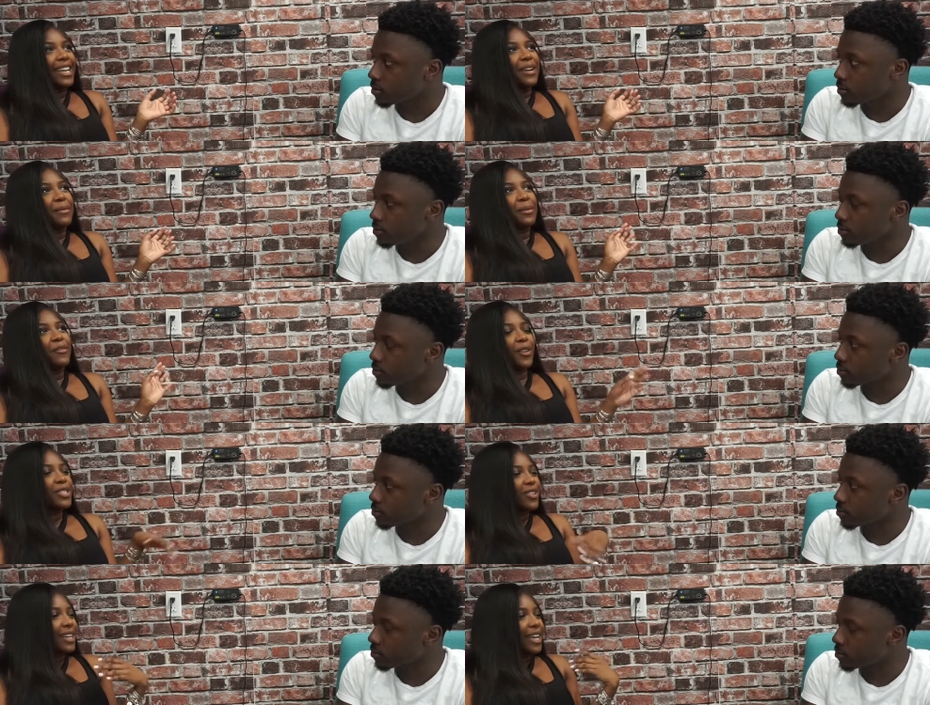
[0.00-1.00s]
Speaker 1: when we first
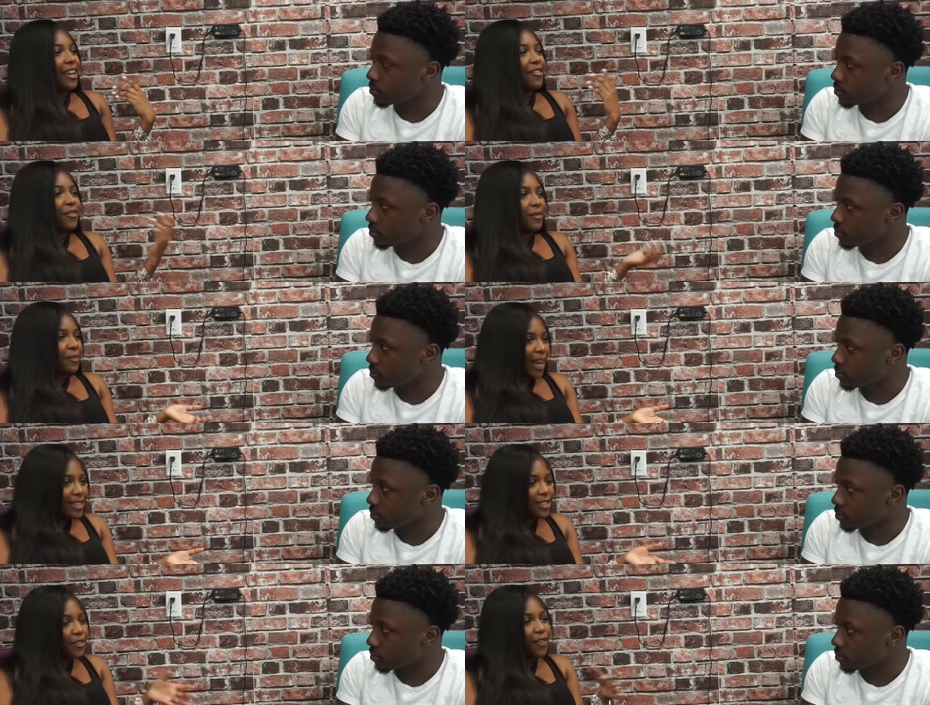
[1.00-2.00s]
started getting
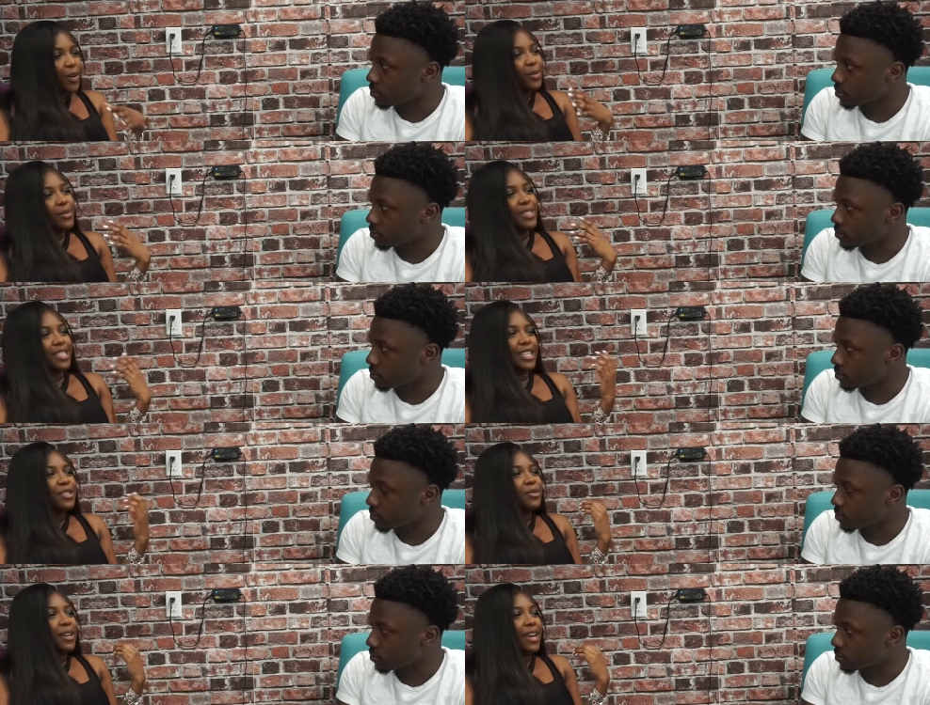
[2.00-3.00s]
nicer phones and
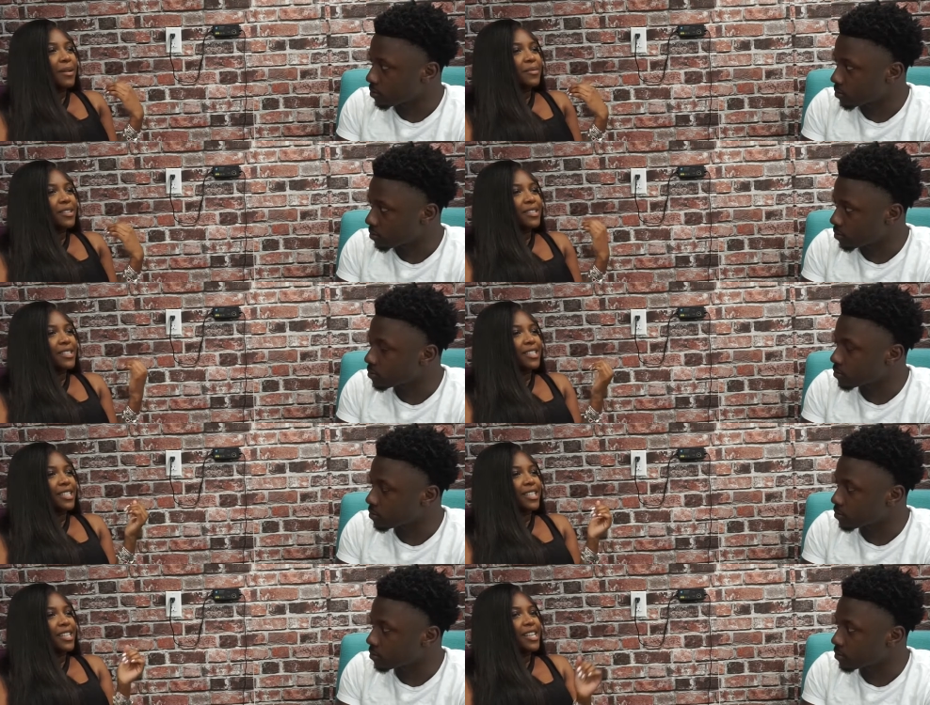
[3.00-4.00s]
digital cameras mm-hmm.
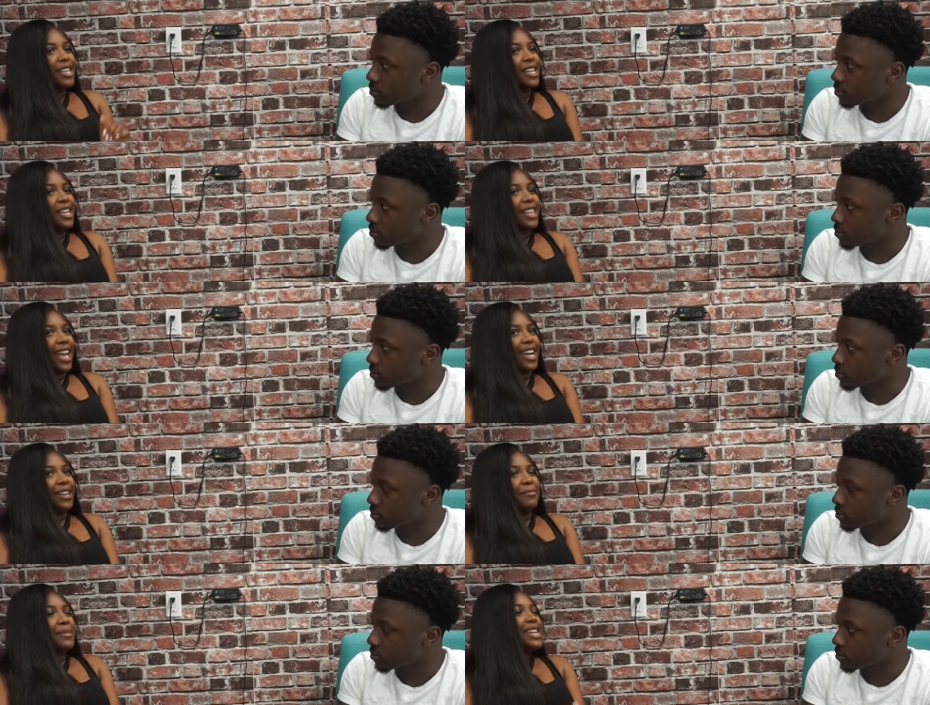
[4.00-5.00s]
and like
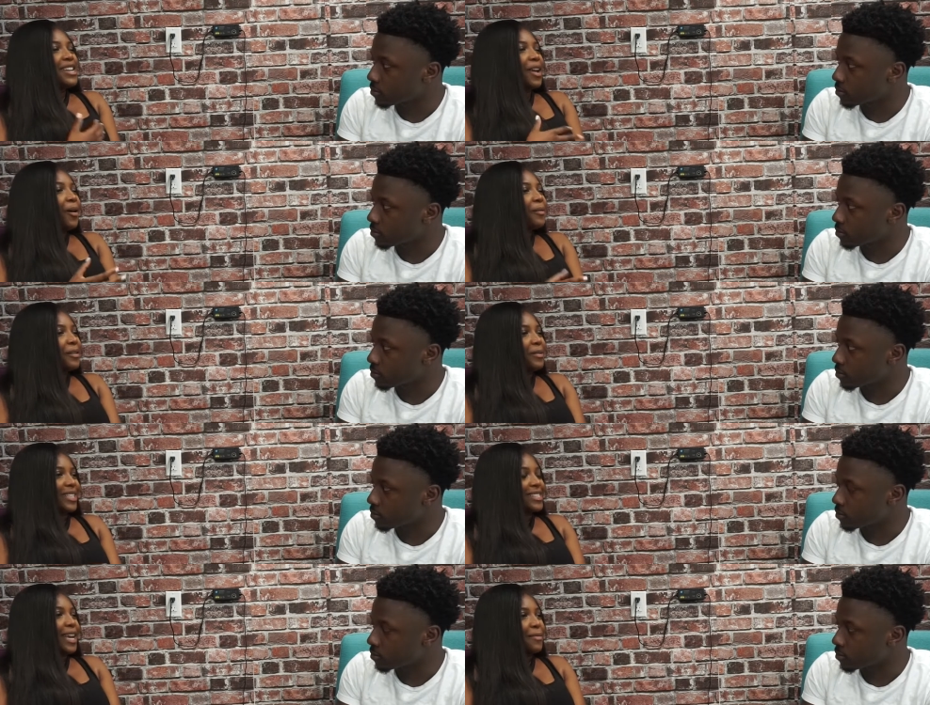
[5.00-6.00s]
me knowing what to
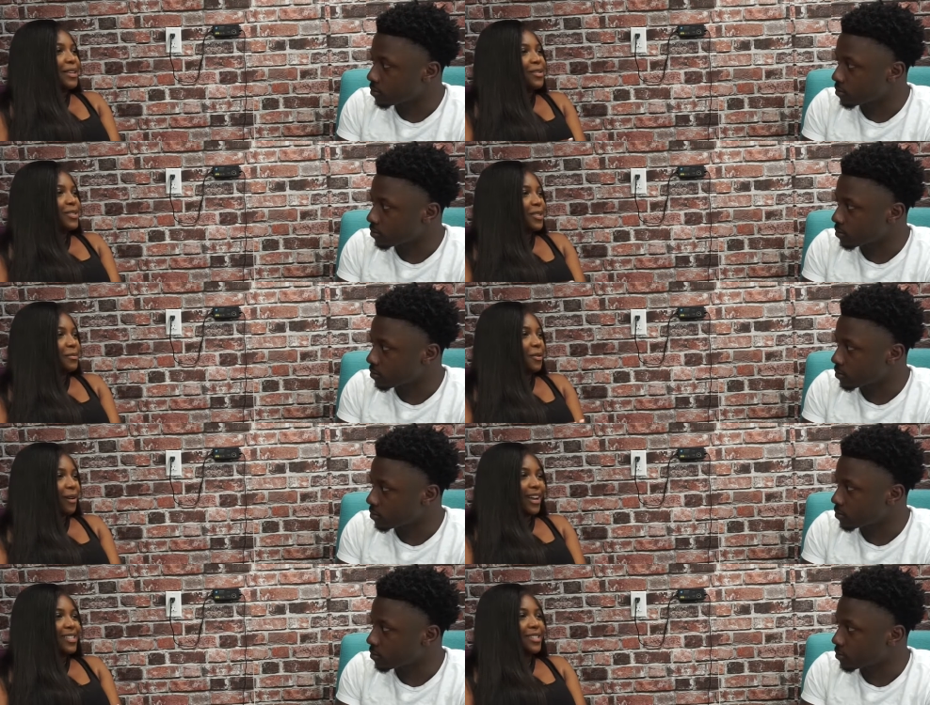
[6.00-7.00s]
type in YouTube to
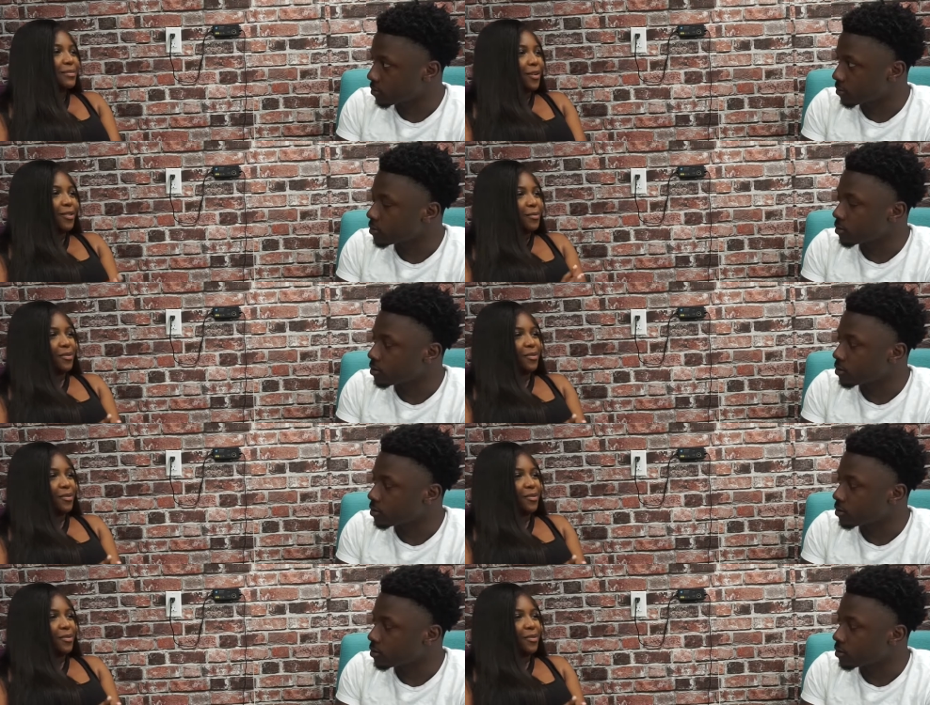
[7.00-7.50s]
watch Baltimore